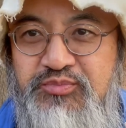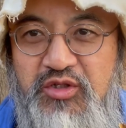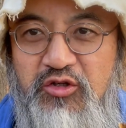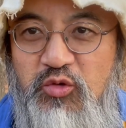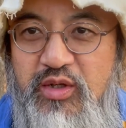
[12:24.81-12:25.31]

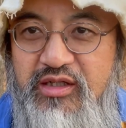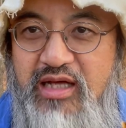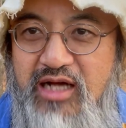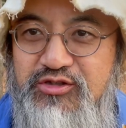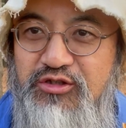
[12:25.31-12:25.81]
going to win an
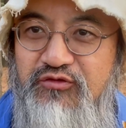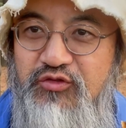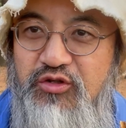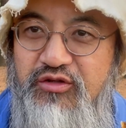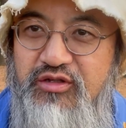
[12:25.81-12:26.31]
Oscar
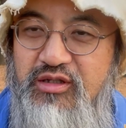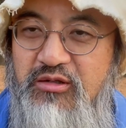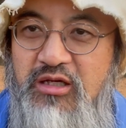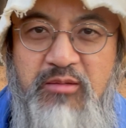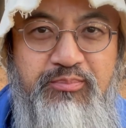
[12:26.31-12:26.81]
for
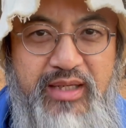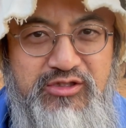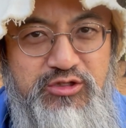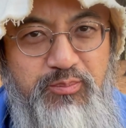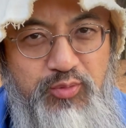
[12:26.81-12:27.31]
the
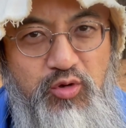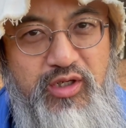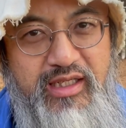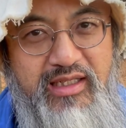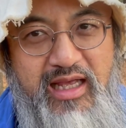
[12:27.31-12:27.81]
best
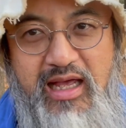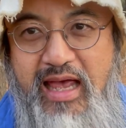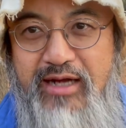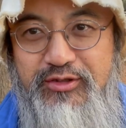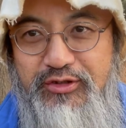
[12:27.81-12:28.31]
supporting
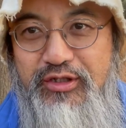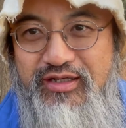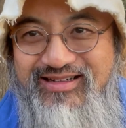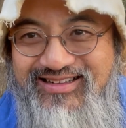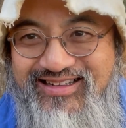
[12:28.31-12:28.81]
actor
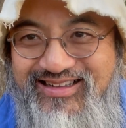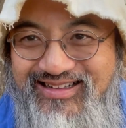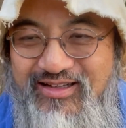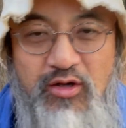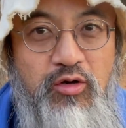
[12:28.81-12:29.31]

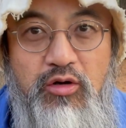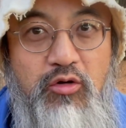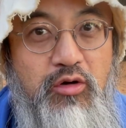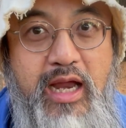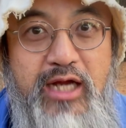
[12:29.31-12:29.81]

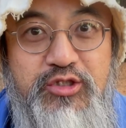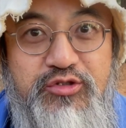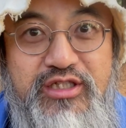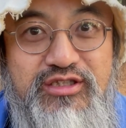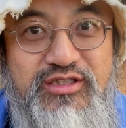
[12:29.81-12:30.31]
or
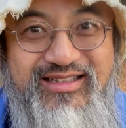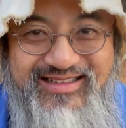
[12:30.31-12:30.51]
actress.